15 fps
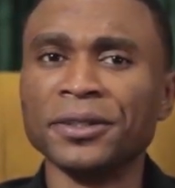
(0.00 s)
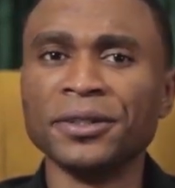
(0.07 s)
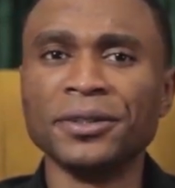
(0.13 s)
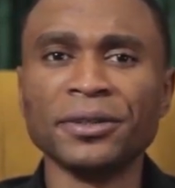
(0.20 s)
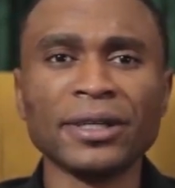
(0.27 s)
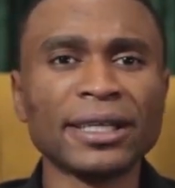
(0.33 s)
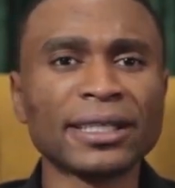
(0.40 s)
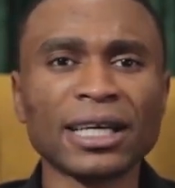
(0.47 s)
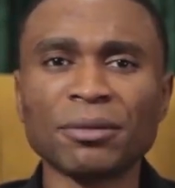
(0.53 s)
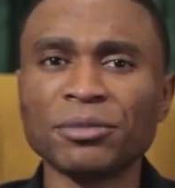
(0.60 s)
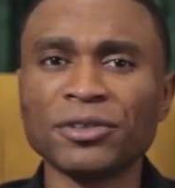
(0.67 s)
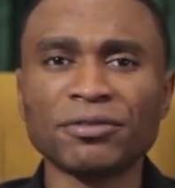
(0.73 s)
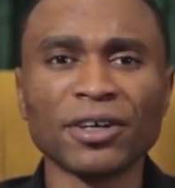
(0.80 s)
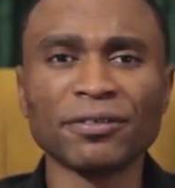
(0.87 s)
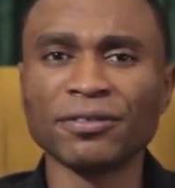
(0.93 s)
greater
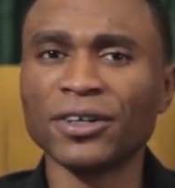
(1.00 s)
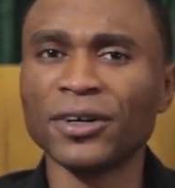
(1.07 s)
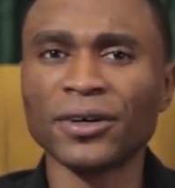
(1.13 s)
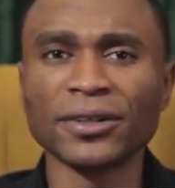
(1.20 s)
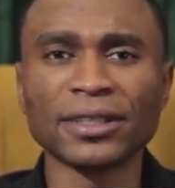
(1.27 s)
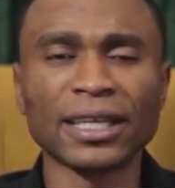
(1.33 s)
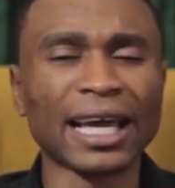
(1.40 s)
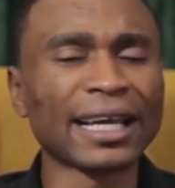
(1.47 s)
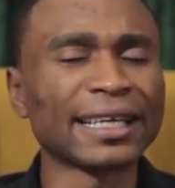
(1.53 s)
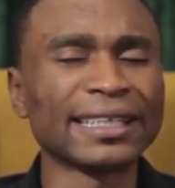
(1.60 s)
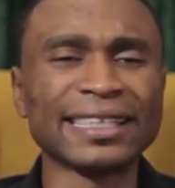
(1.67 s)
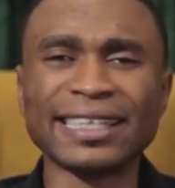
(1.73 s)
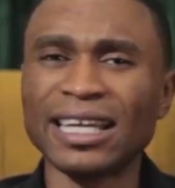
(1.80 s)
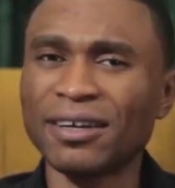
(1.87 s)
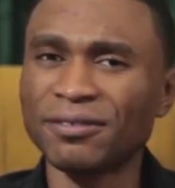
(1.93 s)
move of God like
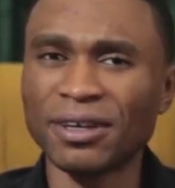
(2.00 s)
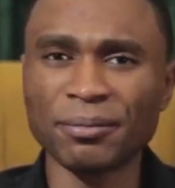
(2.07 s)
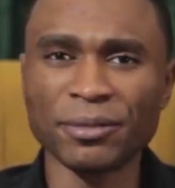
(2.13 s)
never